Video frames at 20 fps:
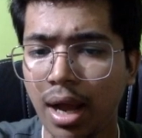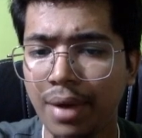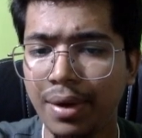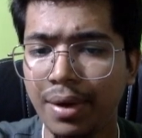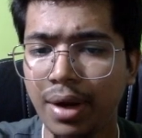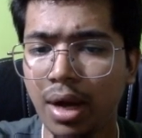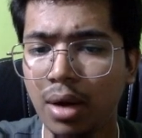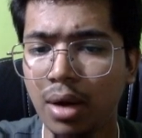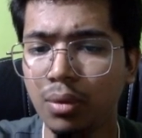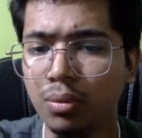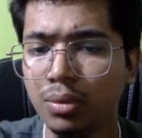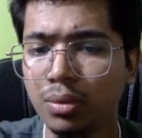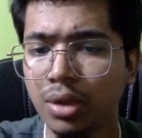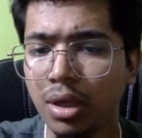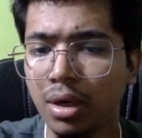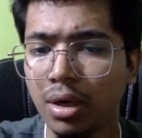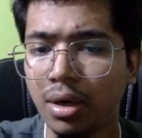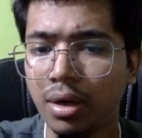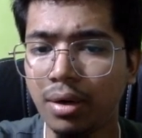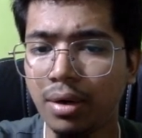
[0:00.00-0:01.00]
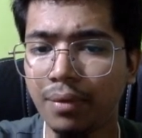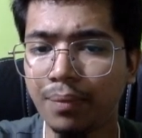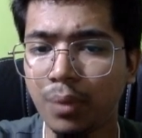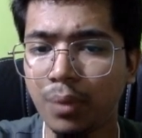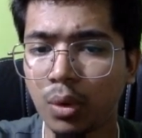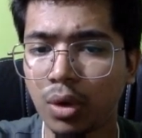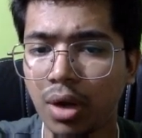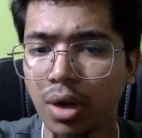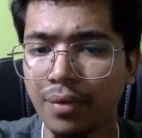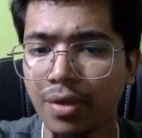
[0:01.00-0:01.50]
And now the
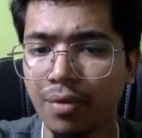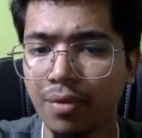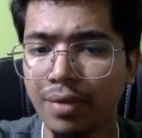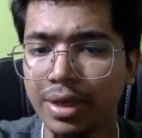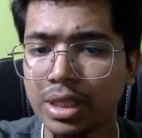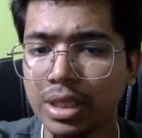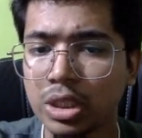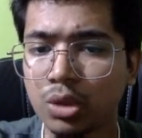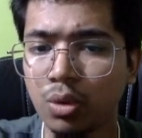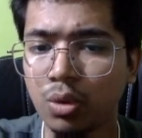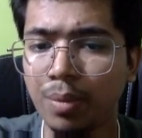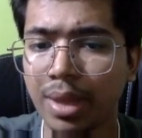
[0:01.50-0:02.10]
program is finished.